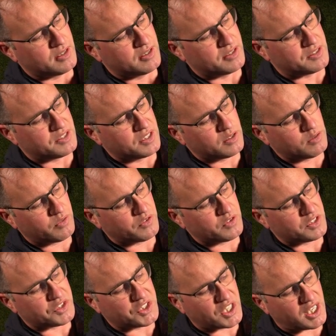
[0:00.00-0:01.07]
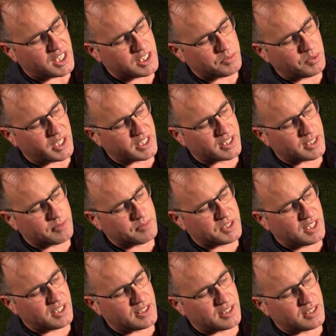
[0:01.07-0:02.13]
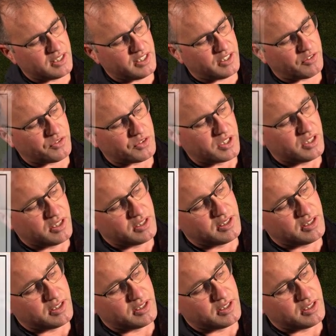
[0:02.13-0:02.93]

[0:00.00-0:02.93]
The signal from the charge plate comes out of the left